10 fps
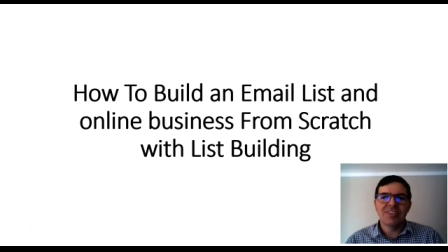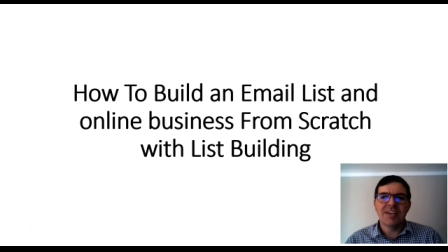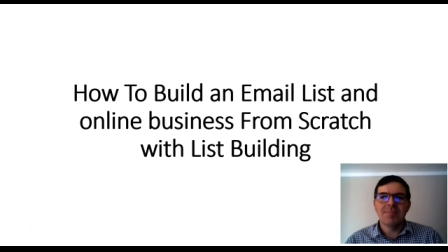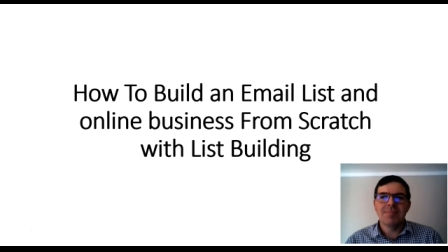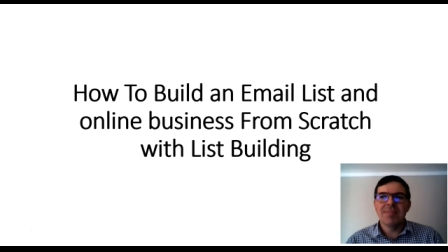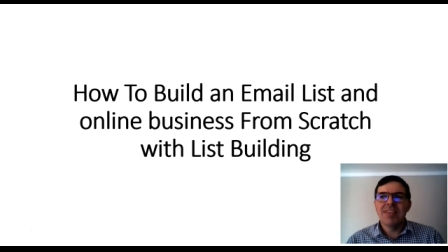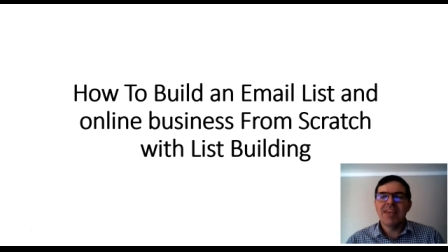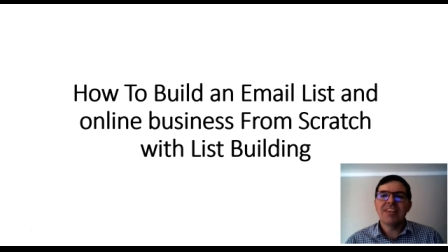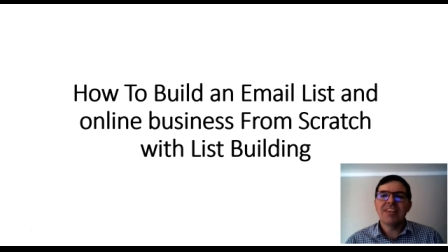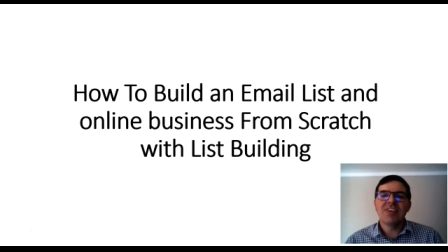um,
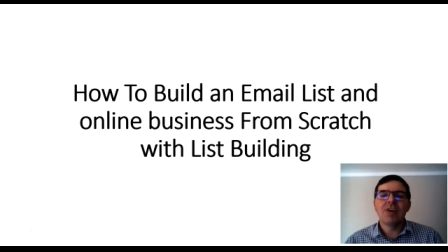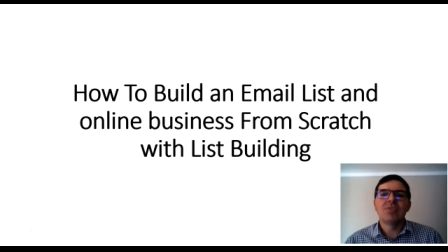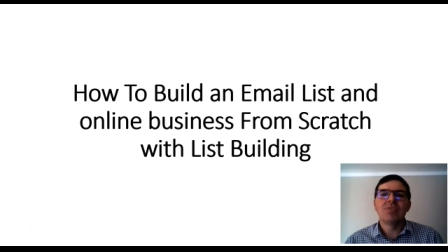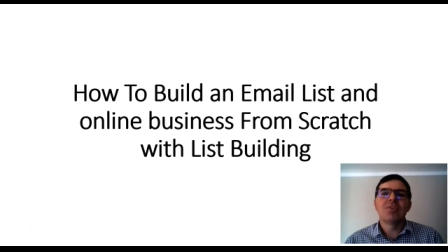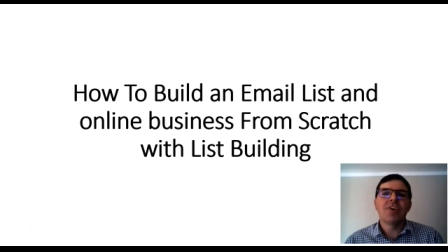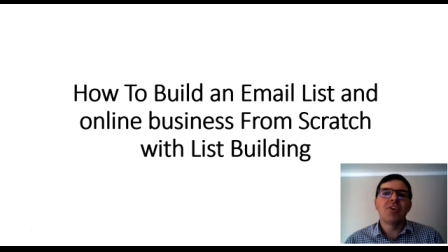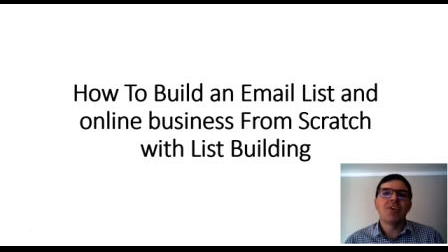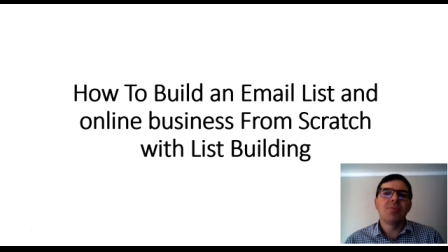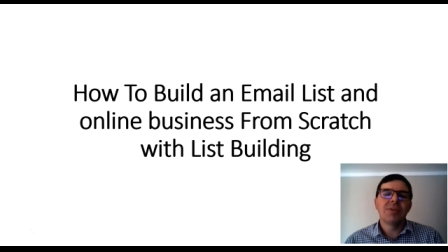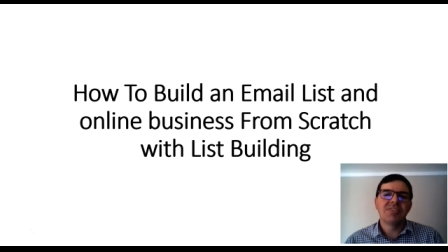that is how you will grow
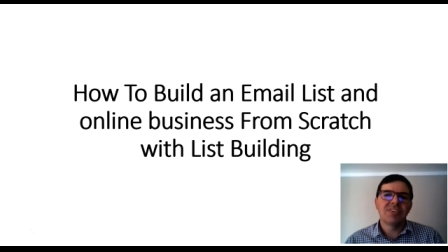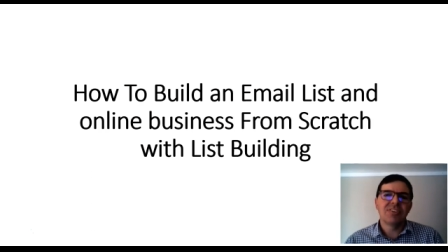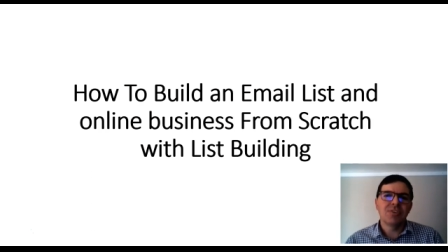your business.